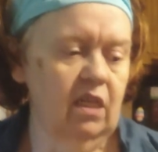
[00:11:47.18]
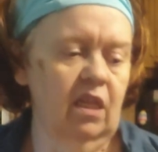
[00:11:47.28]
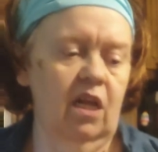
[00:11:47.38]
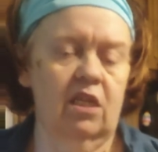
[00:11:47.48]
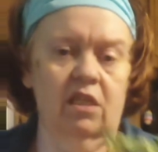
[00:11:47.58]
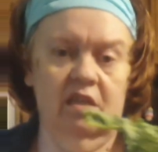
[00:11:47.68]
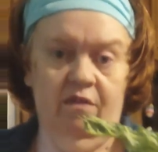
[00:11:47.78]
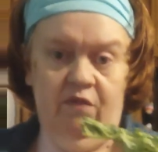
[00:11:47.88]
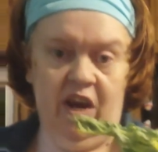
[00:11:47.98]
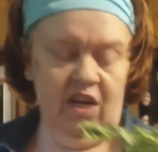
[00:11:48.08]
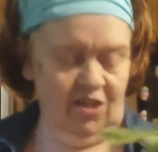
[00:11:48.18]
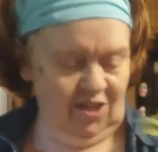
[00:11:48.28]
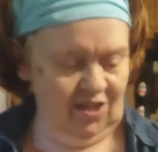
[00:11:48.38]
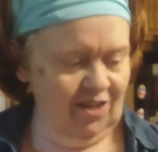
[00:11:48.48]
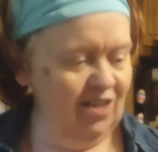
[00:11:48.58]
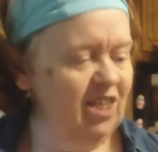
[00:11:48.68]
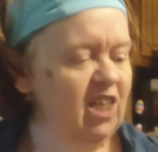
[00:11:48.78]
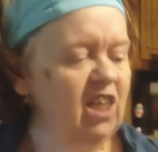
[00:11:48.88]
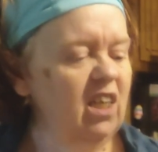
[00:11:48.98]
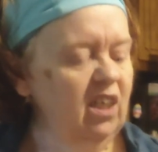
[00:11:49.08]
That's the deveined
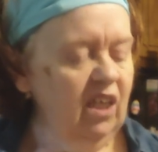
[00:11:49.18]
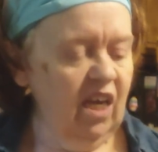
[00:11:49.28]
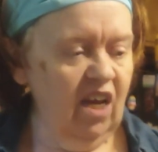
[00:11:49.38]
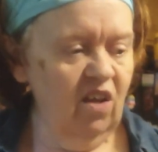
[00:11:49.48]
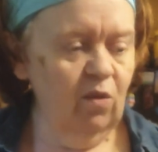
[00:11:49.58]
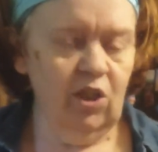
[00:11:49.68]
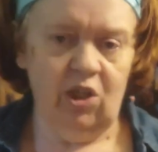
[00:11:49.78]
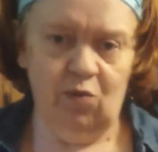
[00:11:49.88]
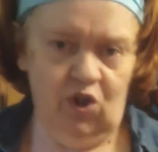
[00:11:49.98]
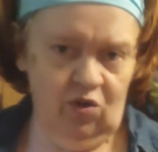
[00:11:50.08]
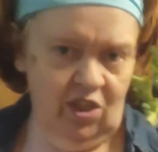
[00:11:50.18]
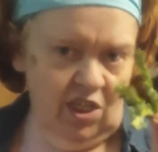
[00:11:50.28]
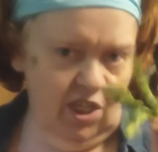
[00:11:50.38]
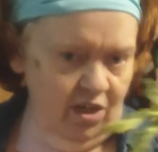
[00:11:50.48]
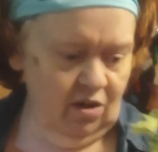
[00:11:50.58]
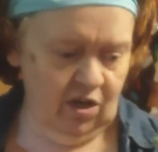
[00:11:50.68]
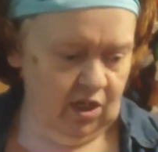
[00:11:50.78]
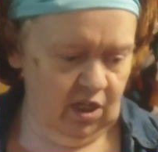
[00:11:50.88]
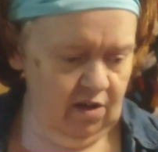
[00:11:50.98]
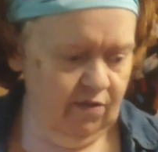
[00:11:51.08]
kale, which I'm sure the deer are going
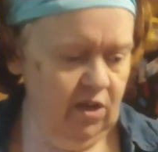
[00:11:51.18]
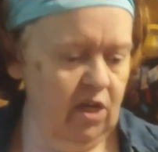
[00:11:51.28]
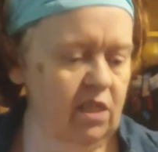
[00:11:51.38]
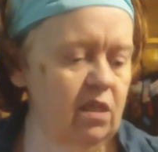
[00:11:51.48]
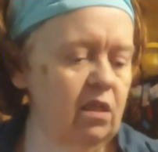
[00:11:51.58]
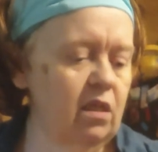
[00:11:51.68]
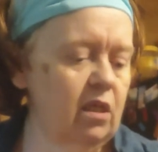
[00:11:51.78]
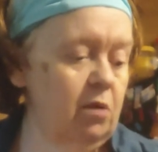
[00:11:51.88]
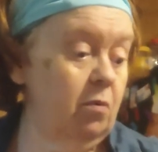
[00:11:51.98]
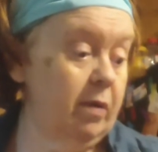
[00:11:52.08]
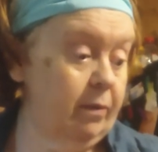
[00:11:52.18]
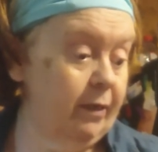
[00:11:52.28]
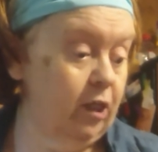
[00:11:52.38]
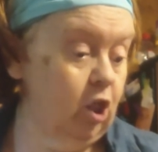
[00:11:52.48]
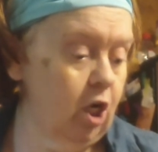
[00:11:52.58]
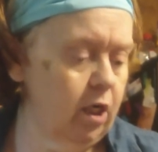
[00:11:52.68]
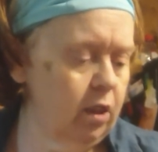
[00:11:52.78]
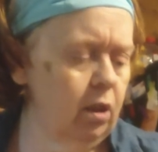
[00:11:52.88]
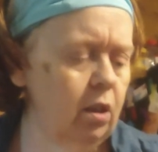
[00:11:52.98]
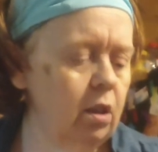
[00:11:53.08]
to love this. Keep them out of my
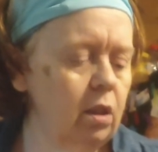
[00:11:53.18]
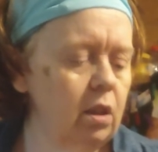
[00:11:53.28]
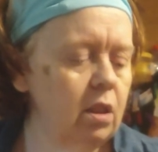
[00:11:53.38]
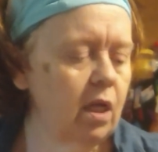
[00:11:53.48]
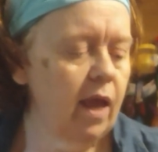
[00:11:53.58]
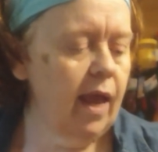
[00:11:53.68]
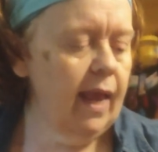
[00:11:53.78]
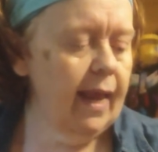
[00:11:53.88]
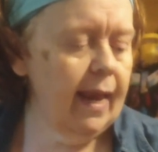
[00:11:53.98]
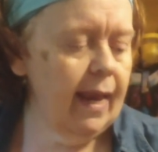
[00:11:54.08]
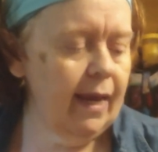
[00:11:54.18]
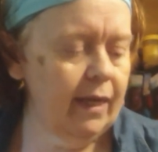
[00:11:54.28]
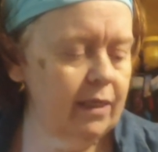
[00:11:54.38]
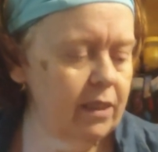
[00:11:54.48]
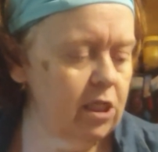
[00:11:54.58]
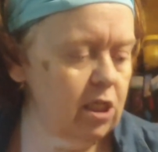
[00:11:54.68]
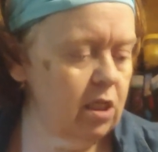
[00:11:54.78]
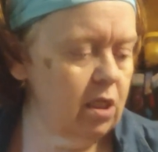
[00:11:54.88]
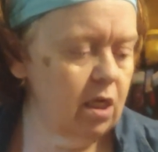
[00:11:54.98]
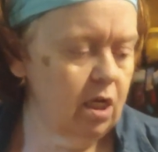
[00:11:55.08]
garden. And
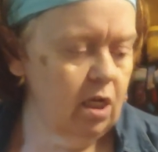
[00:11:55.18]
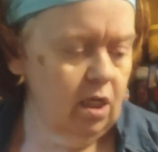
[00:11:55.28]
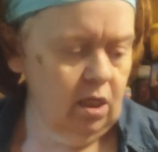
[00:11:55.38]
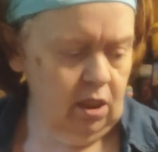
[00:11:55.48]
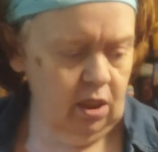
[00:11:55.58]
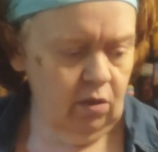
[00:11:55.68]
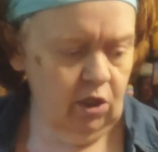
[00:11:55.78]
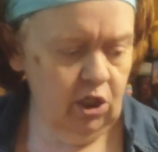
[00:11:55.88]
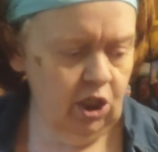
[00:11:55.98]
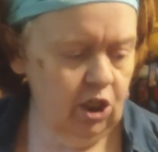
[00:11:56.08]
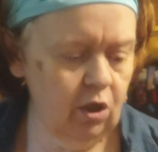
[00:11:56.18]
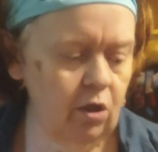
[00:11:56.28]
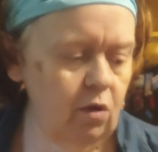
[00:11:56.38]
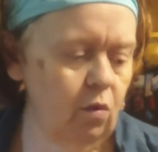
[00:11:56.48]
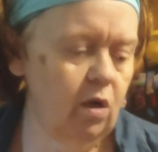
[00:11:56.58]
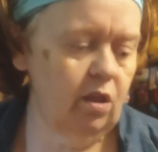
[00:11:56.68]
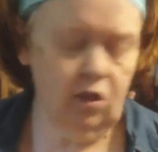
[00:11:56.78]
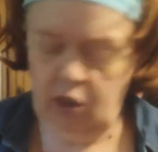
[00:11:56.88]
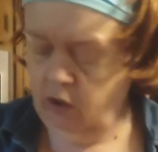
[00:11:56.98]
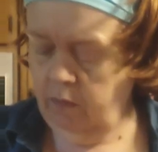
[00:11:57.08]
so to show you what
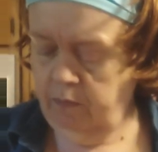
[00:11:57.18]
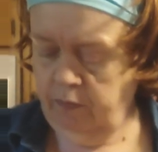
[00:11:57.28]
the soup